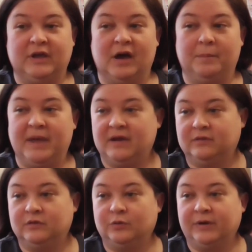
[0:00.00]

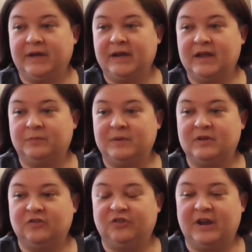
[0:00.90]
Mandalorian has been
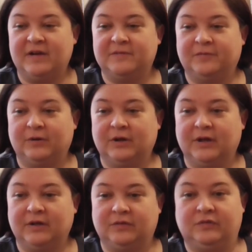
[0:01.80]
dishing out for
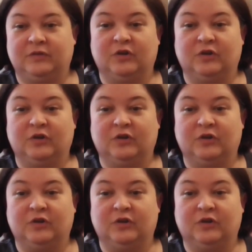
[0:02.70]
us,